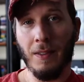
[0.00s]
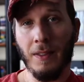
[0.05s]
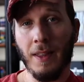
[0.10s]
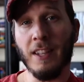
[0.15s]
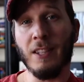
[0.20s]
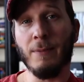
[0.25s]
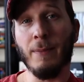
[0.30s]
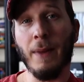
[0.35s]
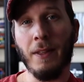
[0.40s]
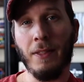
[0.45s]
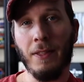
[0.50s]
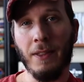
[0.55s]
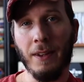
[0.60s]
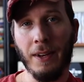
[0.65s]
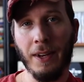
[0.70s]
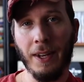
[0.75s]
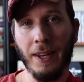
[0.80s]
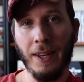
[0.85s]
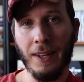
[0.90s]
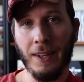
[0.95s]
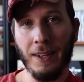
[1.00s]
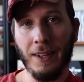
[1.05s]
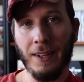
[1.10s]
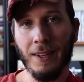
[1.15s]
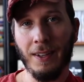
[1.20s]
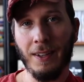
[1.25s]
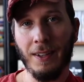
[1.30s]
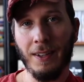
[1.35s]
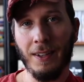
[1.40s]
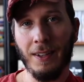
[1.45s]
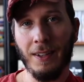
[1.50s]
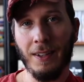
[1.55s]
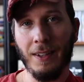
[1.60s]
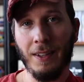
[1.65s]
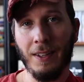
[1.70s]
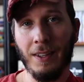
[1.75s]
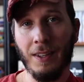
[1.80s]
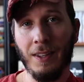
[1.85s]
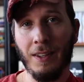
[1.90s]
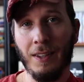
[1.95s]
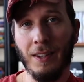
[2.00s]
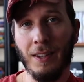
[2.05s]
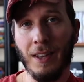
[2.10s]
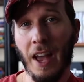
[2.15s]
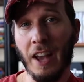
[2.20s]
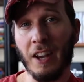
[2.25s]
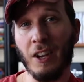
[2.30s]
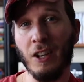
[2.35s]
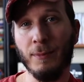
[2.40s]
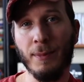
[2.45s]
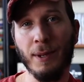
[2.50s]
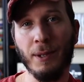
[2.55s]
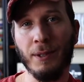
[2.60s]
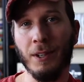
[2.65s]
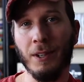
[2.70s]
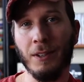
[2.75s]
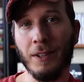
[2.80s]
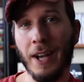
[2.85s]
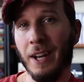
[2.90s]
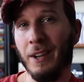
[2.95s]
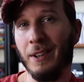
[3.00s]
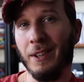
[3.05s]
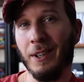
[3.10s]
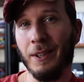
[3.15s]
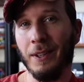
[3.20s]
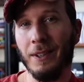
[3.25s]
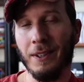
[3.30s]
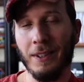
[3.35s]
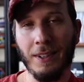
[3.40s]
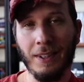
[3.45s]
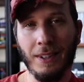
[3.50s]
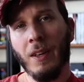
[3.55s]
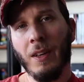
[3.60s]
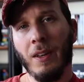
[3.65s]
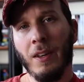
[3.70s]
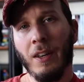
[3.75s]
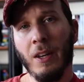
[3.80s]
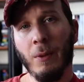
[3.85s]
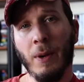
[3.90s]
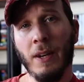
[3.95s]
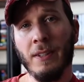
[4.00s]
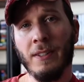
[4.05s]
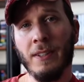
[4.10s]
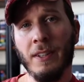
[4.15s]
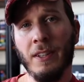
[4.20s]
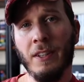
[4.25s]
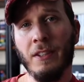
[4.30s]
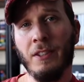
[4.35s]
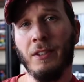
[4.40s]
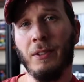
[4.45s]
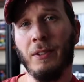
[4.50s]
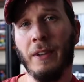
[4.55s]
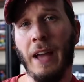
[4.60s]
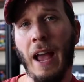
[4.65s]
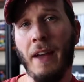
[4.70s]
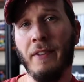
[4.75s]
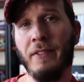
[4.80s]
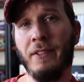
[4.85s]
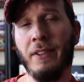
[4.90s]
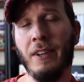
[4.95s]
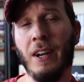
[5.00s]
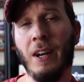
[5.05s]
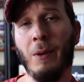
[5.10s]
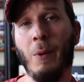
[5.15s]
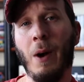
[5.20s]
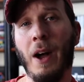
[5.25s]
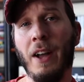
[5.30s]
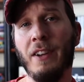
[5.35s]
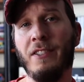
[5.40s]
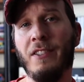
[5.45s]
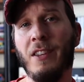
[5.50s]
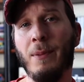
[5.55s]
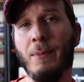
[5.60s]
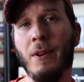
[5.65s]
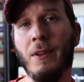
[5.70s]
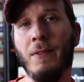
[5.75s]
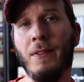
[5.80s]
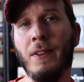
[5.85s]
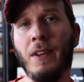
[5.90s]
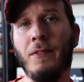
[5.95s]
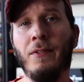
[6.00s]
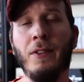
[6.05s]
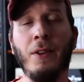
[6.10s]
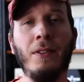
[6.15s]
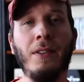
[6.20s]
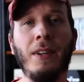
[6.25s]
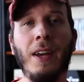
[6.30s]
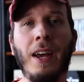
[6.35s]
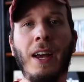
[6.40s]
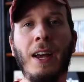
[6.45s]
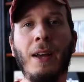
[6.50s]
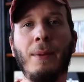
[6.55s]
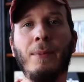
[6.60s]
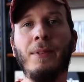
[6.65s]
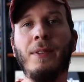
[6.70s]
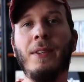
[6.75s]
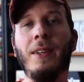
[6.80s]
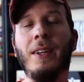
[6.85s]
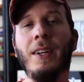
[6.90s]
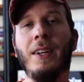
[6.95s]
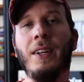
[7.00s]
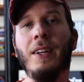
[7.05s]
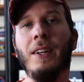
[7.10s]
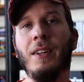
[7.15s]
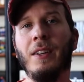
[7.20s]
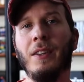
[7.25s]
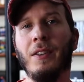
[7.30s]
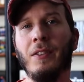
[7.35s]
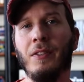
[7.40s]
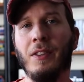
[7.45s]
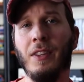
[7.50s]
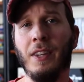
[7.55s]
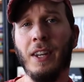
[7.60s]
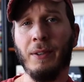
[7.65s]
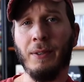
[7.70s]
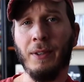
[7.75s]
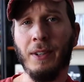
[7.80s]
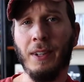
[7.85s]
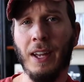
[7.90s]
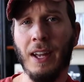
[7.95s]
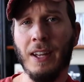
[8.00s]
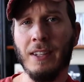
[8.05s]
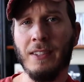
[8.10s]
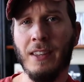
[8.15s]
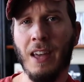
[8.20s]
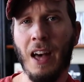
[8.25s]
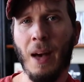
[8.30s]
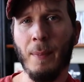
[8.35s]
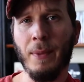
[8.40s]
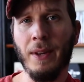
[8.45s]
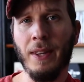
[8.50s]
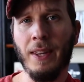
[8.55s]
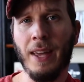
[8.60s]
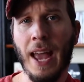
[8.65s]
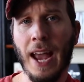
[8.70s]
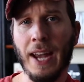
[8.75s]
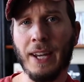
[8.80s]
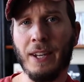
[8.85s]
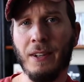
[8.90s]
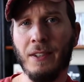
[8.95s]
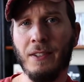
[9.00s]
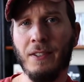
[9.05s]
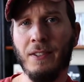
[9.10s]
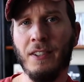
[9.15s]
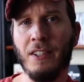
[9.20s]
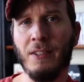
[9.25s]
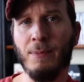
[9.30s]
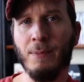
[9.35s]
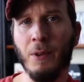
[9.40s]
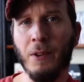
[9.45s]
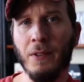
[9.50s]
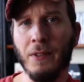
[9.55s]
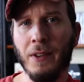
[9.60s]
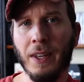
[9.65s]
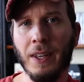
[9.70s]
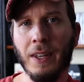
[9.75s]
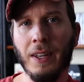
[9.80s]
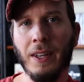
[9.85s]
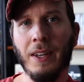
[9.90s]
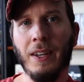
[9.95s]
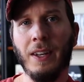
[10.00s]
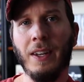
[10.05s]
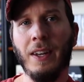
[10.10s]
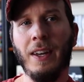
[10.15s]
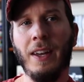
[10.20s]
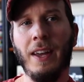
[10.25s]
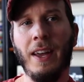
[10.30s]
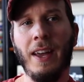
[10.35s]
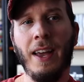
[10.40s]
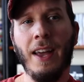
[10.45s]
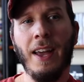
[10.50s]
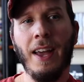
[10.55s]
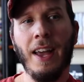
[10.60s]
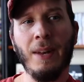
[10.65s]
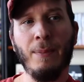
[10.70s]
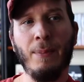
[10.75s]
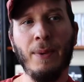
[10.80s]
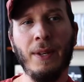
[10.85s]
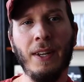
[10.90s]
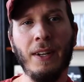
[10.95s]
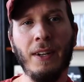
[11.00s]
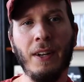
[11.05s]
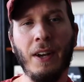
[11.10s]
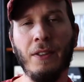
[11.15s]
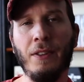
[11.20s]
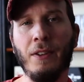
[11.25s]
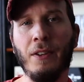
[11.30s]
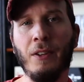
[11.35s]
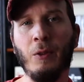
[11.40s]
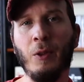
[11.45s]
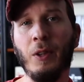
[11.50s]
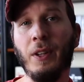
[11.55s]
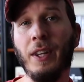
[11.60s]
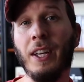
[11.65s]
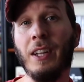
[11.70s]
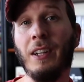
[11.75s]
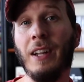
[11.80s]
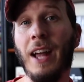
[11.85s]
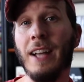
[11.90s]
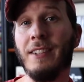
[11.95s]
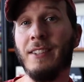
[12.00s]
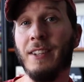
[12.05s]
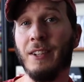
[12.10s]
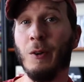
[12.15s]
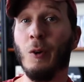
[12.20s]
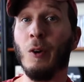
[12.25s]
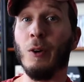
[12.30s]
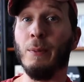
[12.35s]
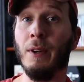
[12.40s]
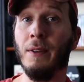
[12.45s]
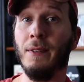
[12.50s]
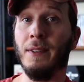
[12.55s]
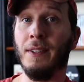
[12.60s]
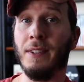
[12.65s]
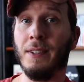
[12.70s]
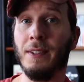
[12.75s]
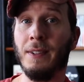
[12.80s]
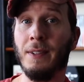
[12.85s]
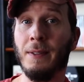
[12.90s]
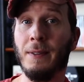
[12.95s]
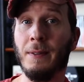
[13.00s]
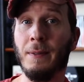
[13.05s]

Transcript: That's my theory. I could be wrong, I don't know. It wasn't until after I watched the movie a few times that I realized how many actors in this movie had been in other really classic horror movies.